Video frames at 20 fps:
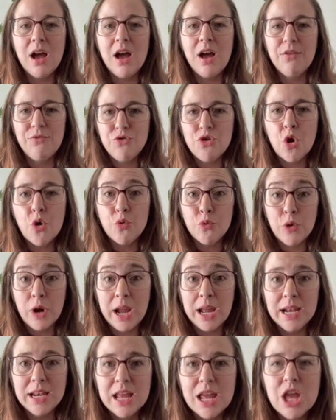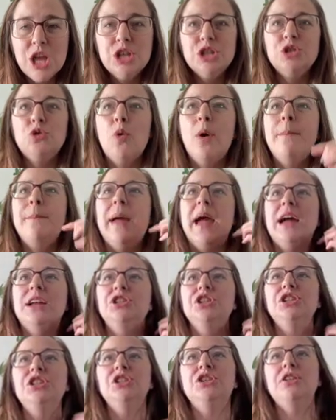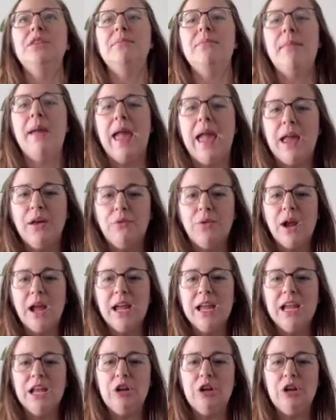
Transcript: of no rain. So imagine you're in May, right?